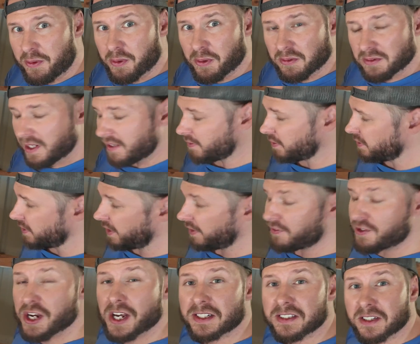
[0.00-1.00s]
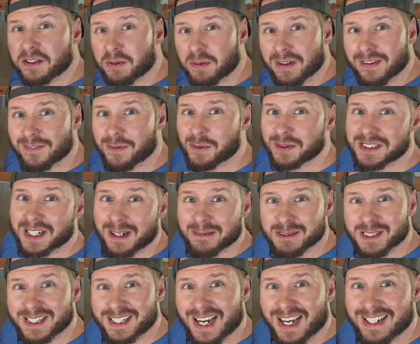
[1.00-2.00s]
your level and you've checked it three or four
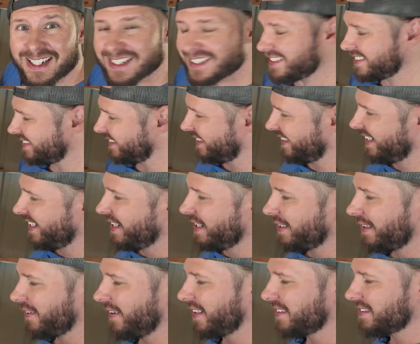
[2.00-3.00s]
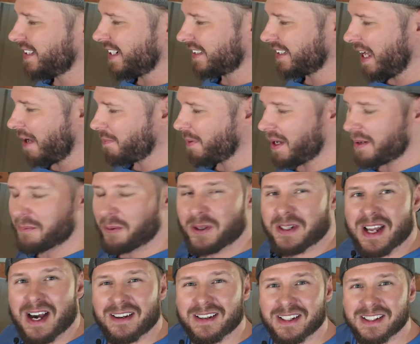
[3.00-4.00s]
times like I did, Go ahead and lock that bad boy
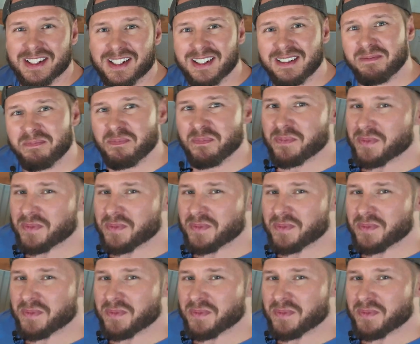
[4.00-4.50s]
down in there.